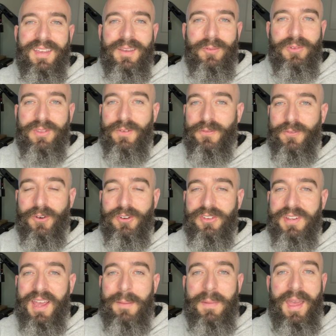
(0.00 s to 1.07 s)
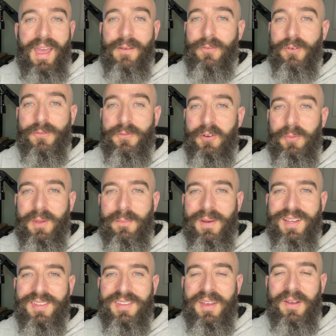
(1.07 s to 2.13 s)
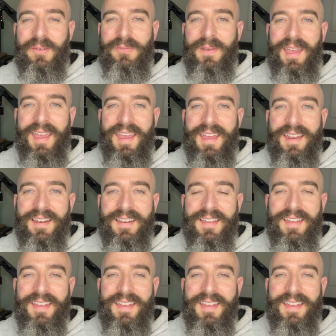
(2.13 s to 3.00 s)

it was the first time ever filming myself, and